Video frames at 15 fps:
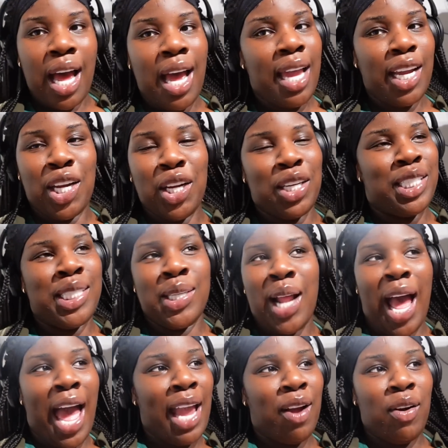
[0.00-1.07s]
I ain't gonna do
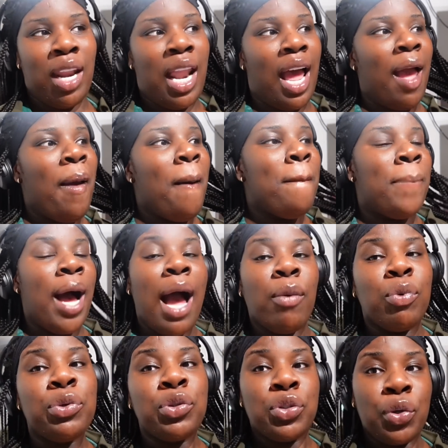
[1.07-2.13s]
that, I ain't gonna lie. But I
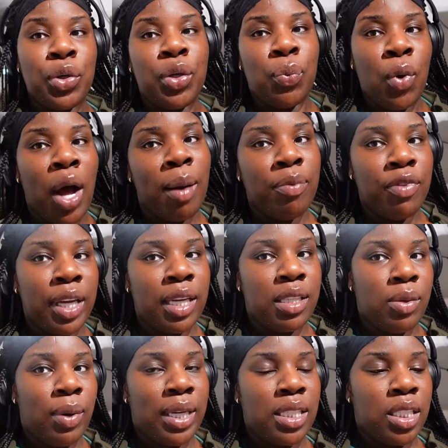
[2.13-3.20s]
will show you what I'm thinking
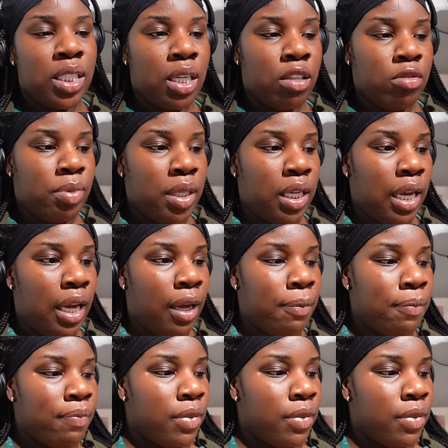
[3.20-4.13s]
to wear to Janelle's B day.